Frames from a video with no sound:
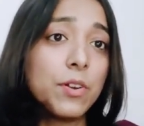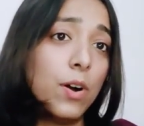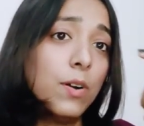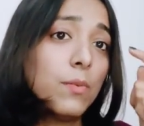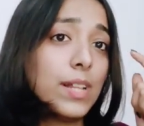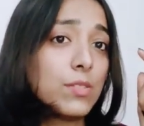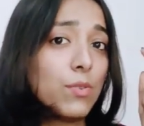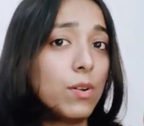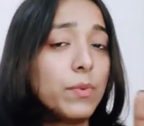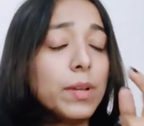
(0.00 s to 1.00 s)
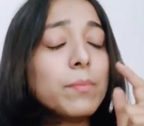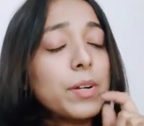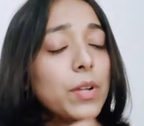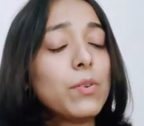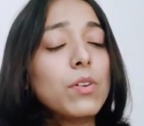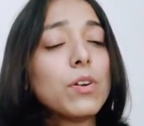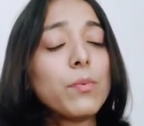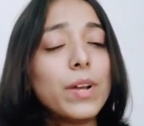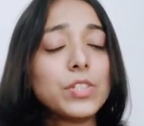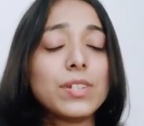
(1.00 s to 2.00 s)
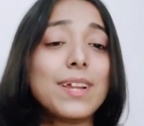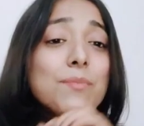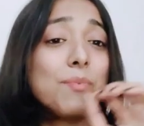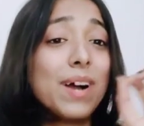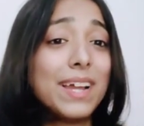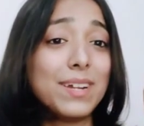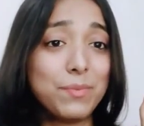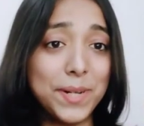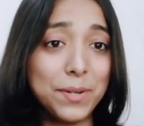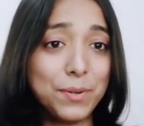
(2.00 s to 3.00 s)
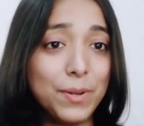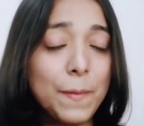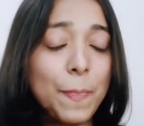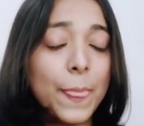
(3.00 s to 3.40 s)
wrong while solving particular question and why it went wrong.